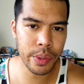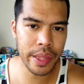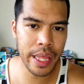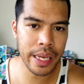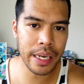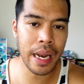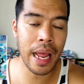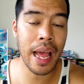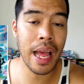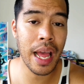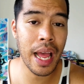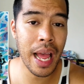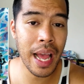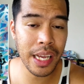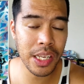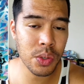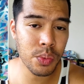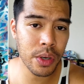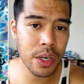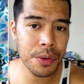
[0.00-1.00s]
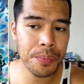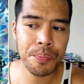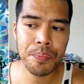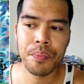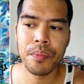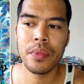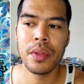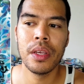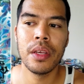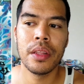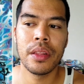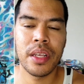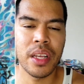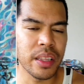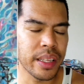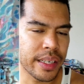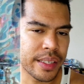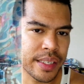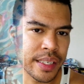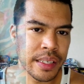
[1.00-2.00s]
with that as well.
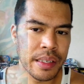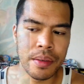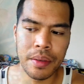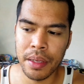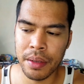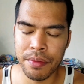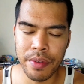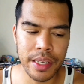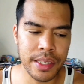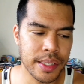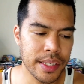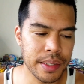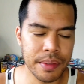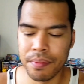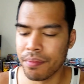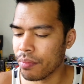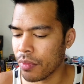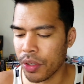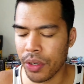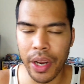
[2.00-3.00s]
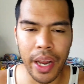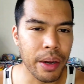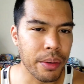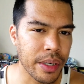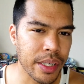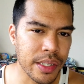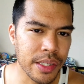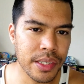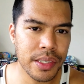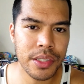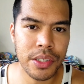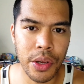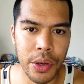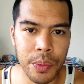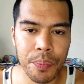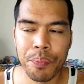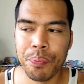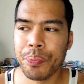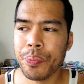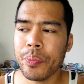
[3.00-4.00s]
Collecting, investing, you know how it is.
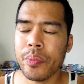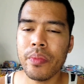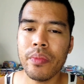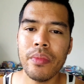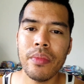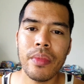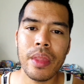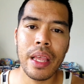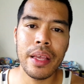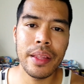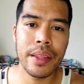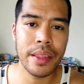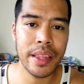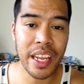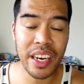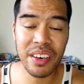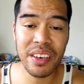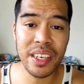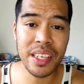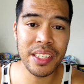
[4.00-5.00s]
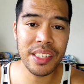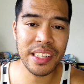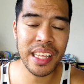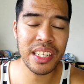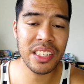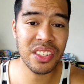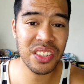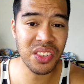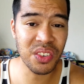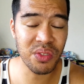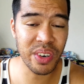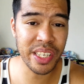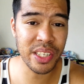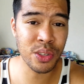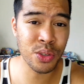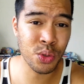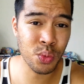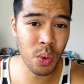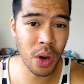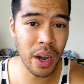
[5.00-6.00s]
So there it is. That's the
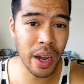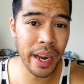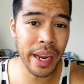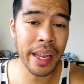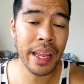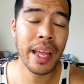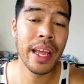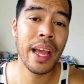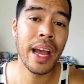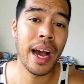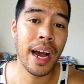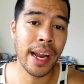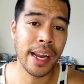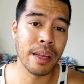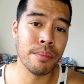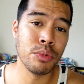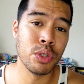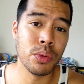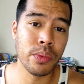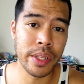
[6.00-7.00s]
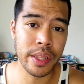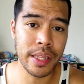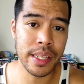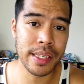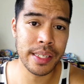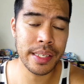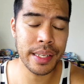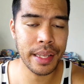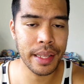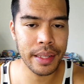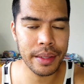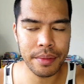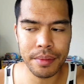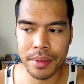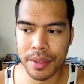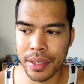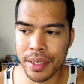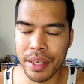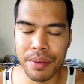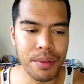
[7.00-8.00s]
reasons why I am doing this
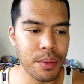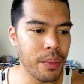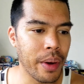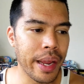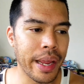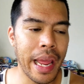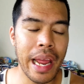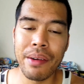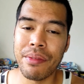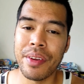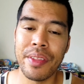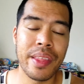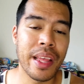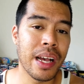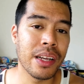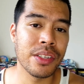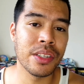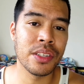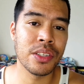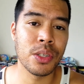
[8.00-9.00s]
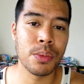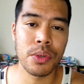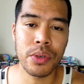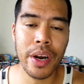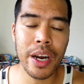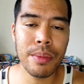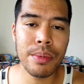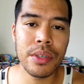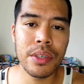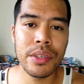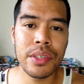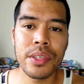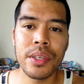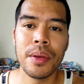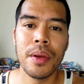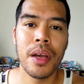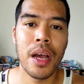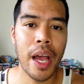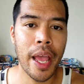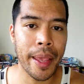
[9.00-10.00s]
giveaway every 1,000 subscribers,
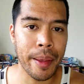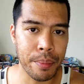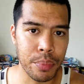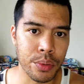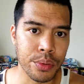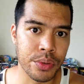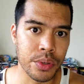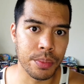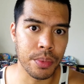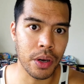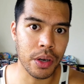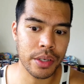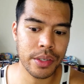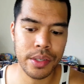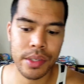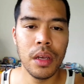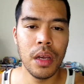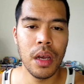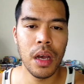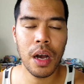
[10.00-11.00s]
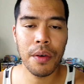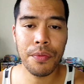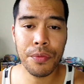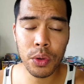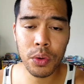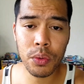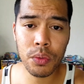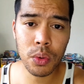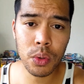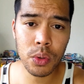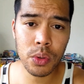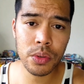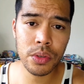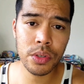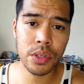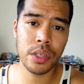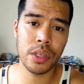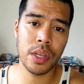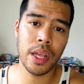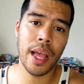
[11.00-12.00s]
a booster box. A few
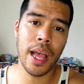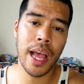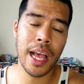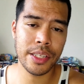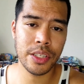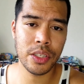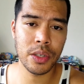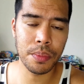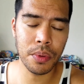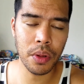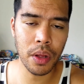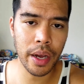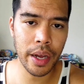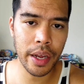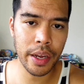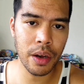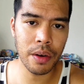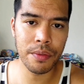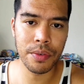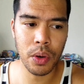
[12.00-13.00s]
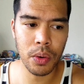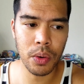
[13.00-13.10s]
rules has to apply, of